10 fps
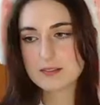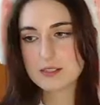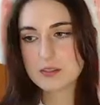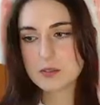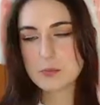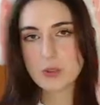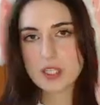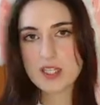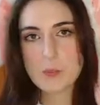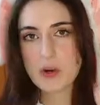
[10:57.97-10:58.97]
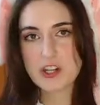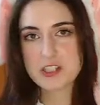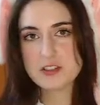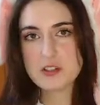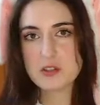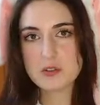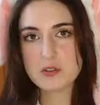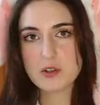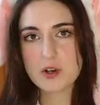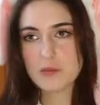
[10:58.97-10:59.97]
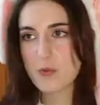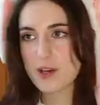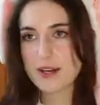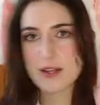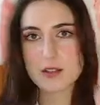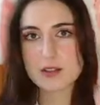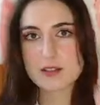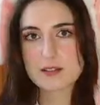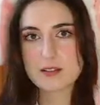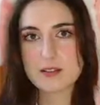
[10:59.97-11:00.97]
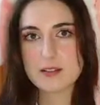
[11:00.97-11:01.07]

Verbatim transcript: We need a part two of one out.